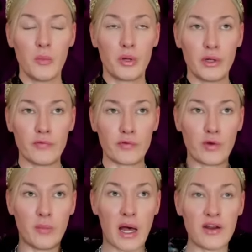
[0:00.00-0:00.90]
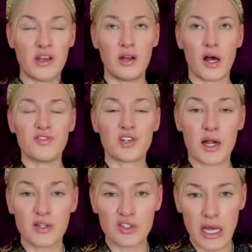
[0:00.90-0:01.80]
Privacy, my you know, I've
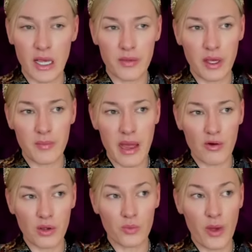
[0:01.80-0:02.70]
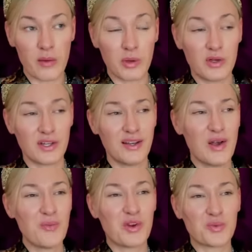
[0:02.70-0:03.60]
started saying it the American way because
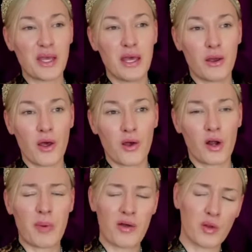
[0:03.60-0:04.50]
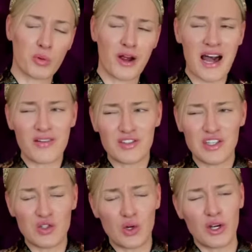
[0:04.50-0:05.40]
because we keep going on about the
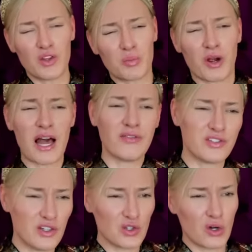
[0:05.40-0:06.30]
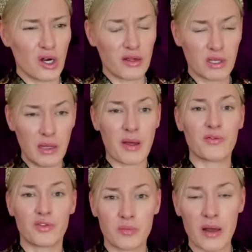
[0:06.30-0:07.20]
privacy tour, the privacy tour. I keep
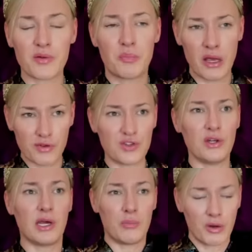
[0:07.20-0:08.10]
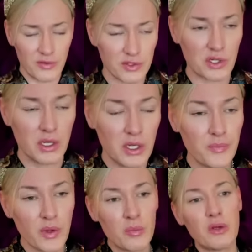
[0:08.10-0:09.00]
having to remind privacy, dear, privacy,
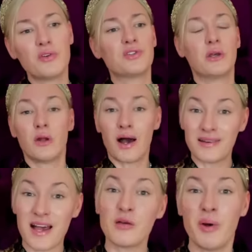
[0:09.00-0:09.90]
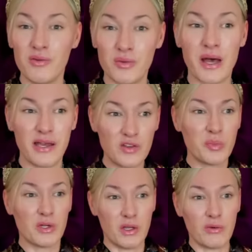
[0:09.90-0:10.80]
privacy. You know, I like both ways,
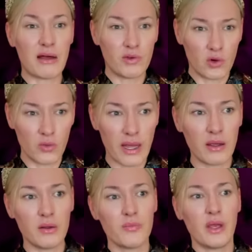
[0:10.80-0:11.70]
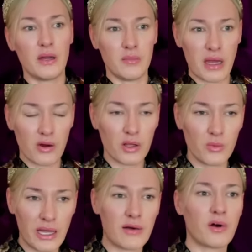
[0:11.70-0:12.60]
but you have your way in America,
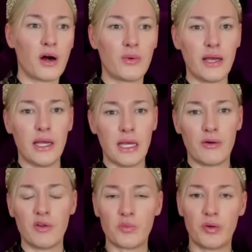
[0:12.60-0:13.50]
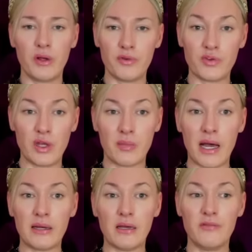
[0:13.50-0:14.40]
we have our way here, and it's privacy,
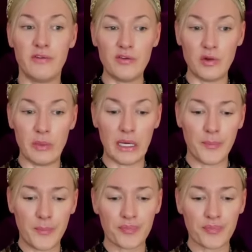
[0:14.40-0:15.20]
my dear, and vitamin.